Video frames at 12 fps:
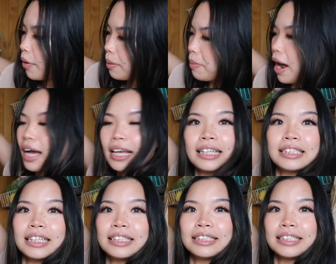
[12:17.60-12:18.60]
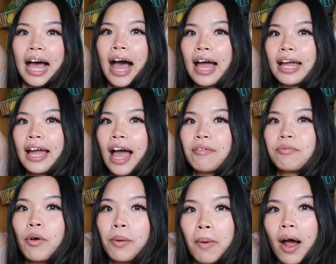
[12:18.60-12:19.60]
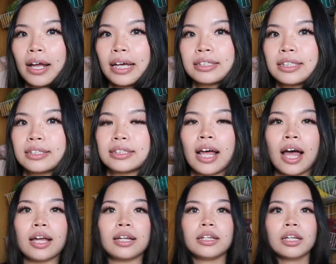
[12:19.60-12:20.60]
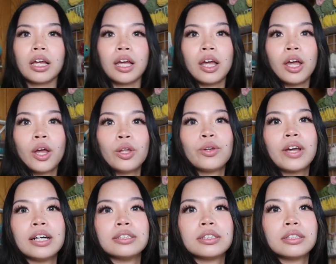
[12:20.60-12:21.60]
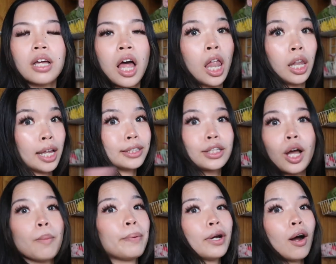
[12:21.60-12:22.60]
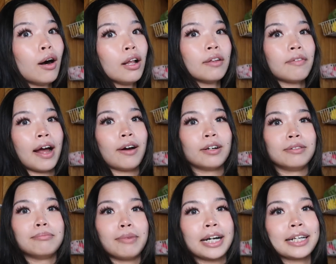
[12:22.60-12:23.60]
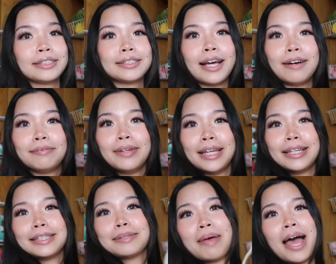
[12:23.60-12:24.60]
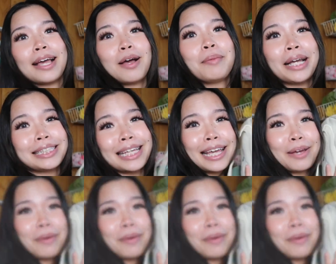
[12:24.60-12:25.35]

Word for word: And more pockets inside. Have more pockets inside. You guys, let's go put all of our market stuff in this bag. Oh my